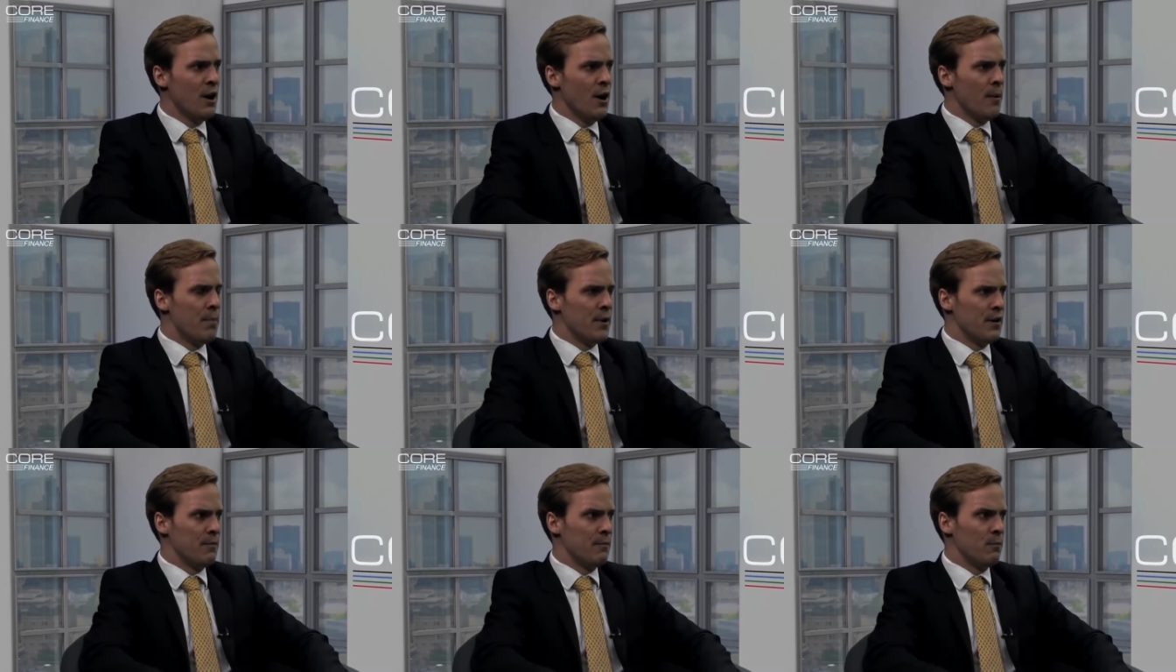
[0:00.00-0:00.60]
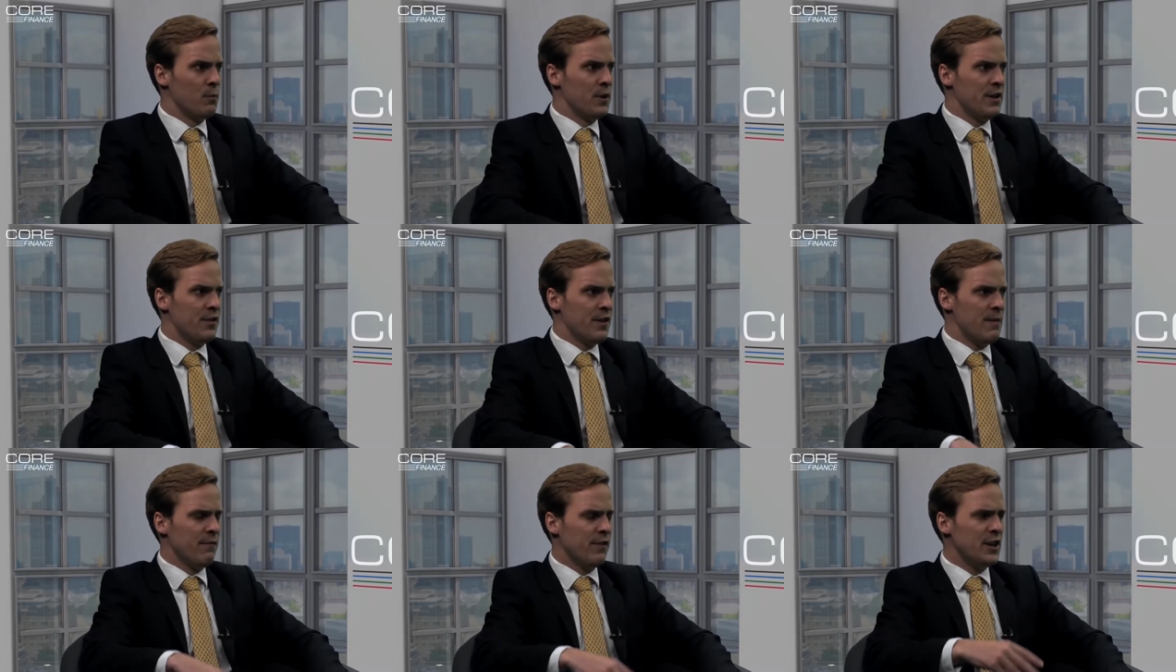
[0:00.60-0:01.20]
But
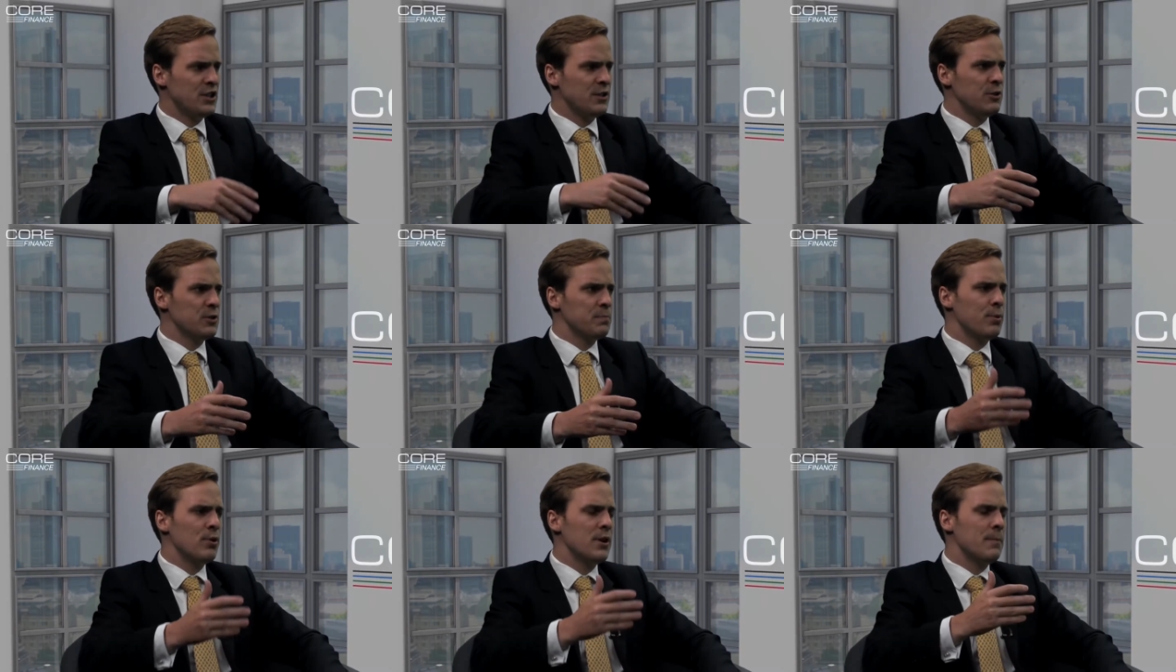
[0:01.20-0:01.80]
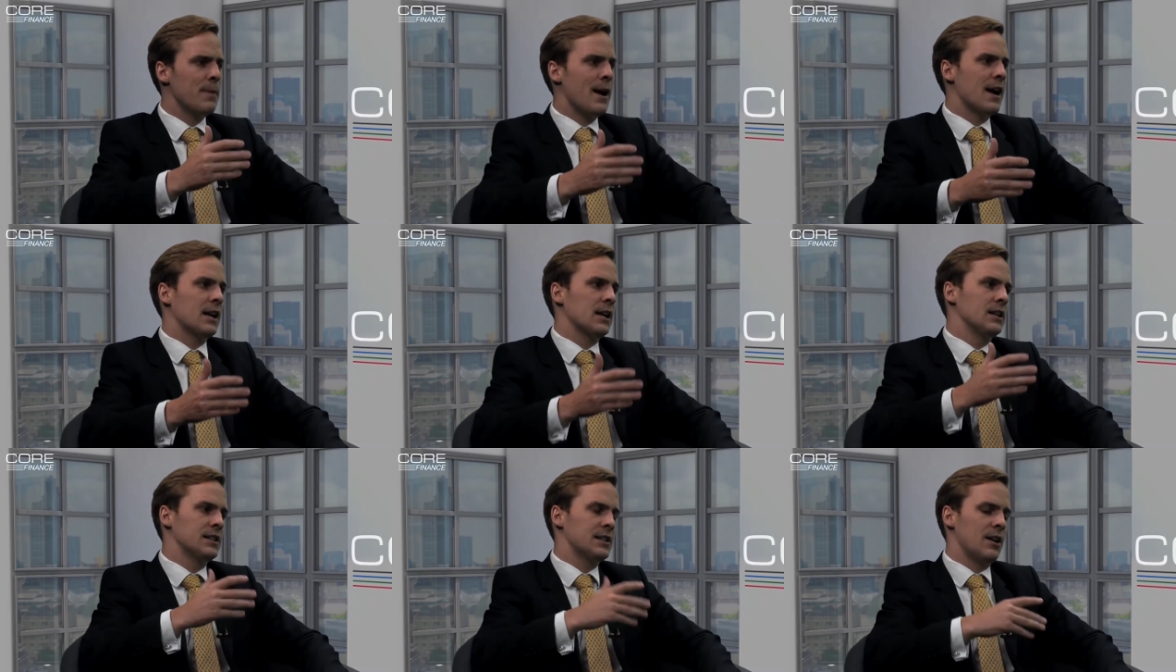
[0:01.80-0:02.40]
with inflation just pulling
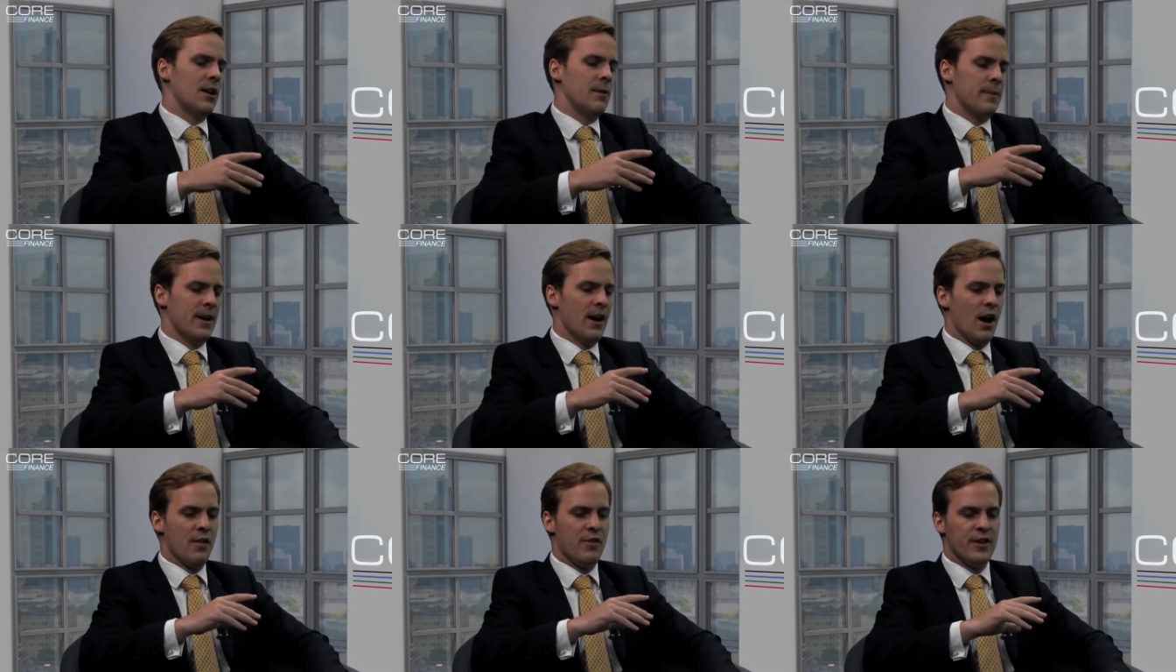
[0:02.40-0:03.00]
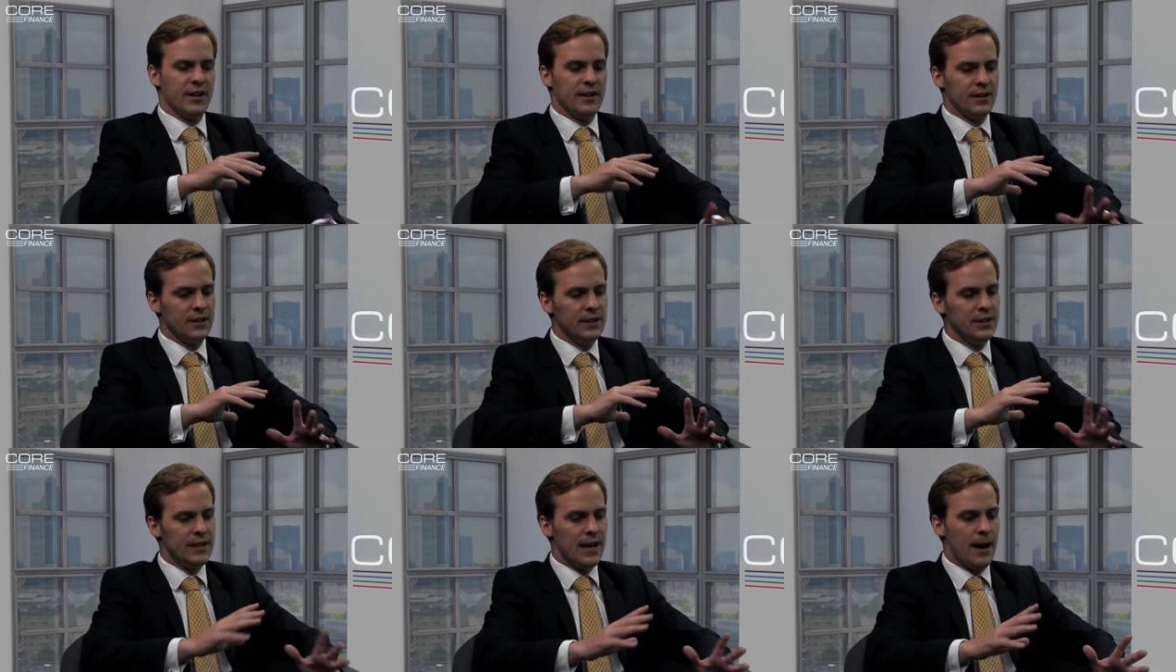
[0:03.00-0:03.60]
back a slight bit, I think,
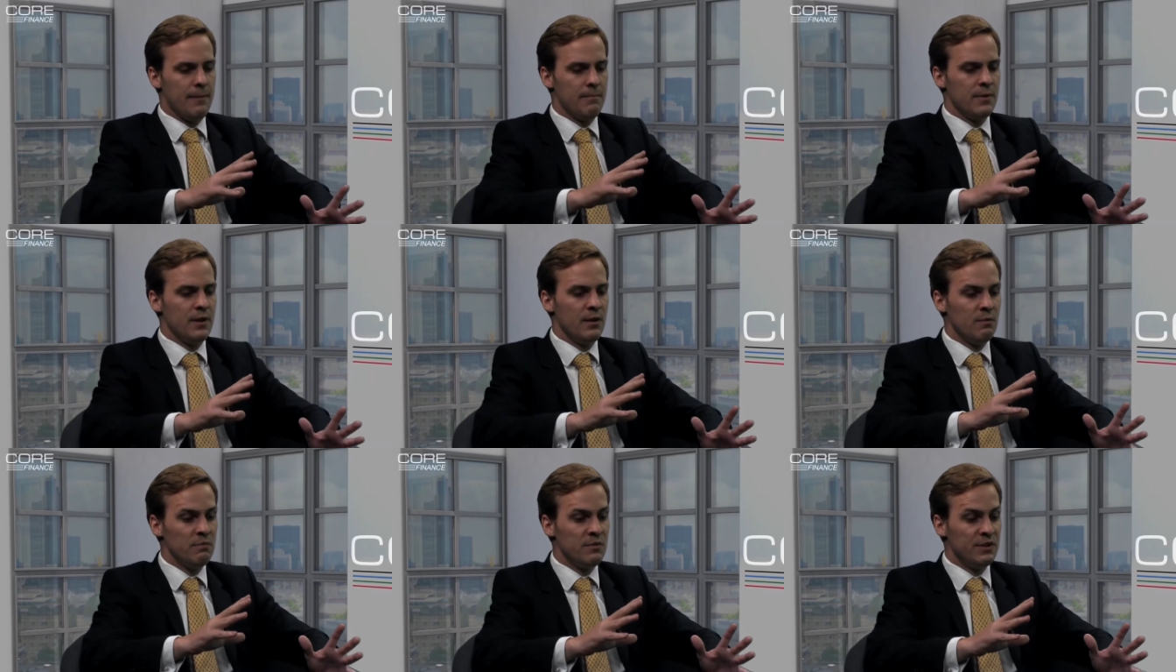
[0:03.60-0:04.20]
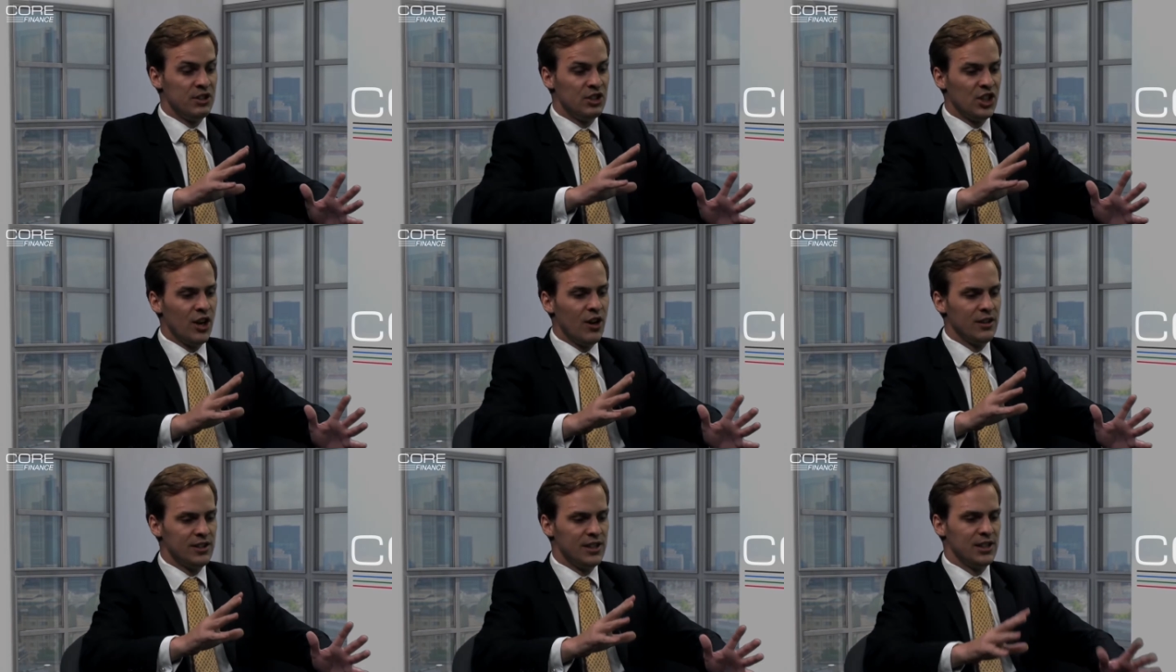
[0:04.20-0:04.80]
yeah, the
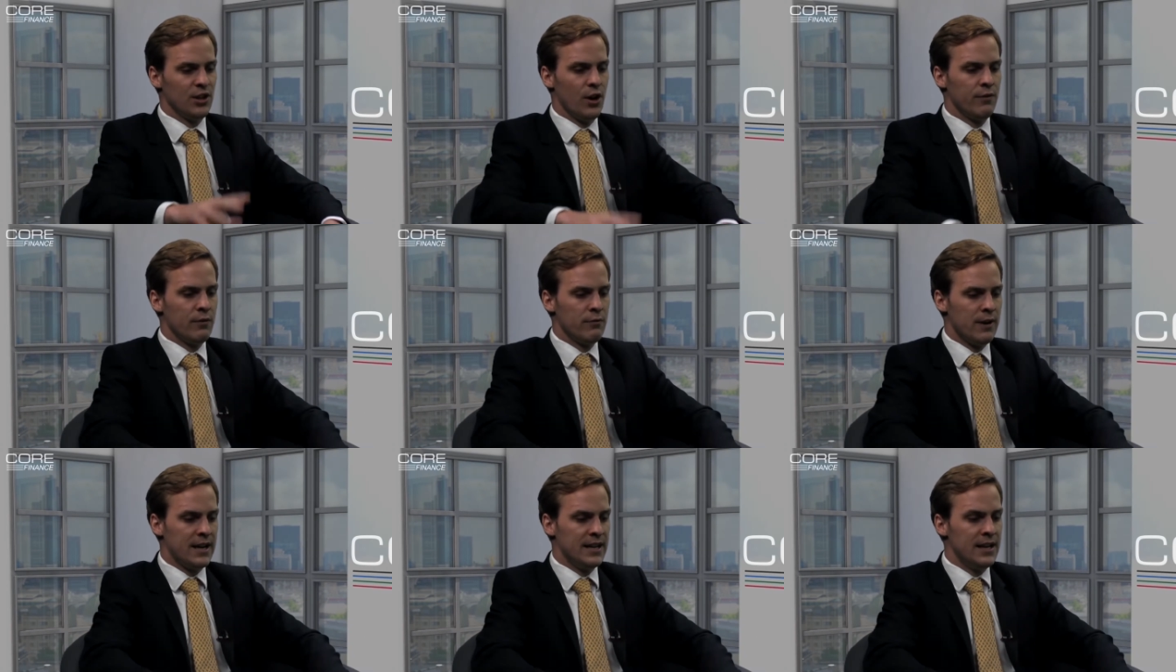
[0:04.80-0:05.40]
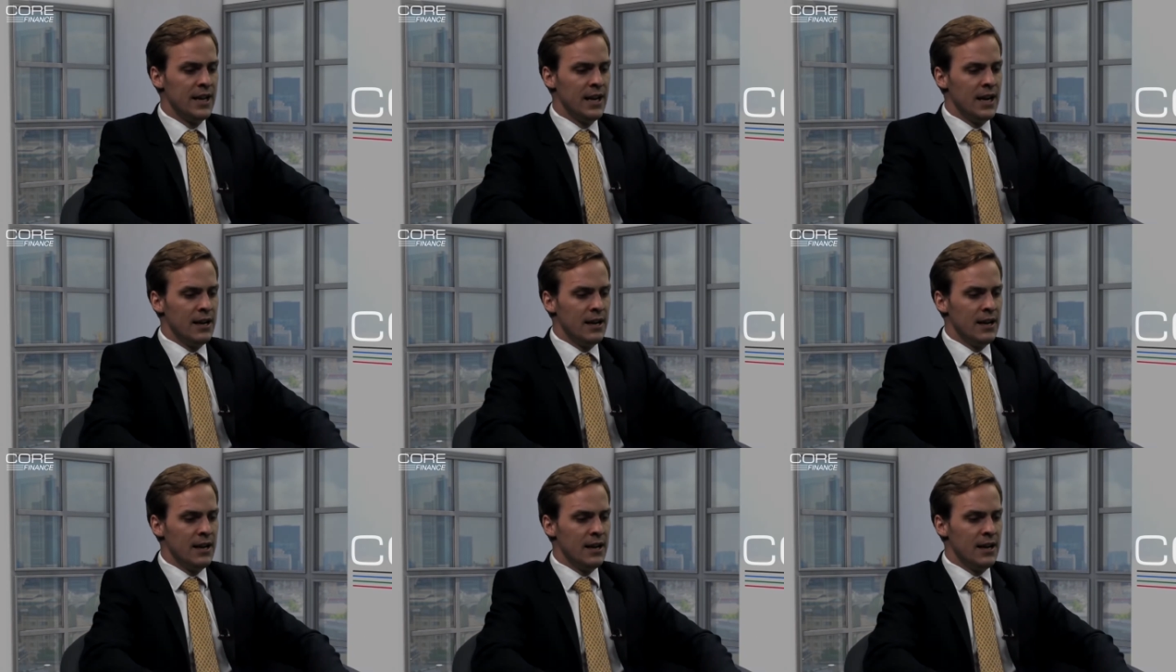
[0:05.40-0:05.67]
chances of a rate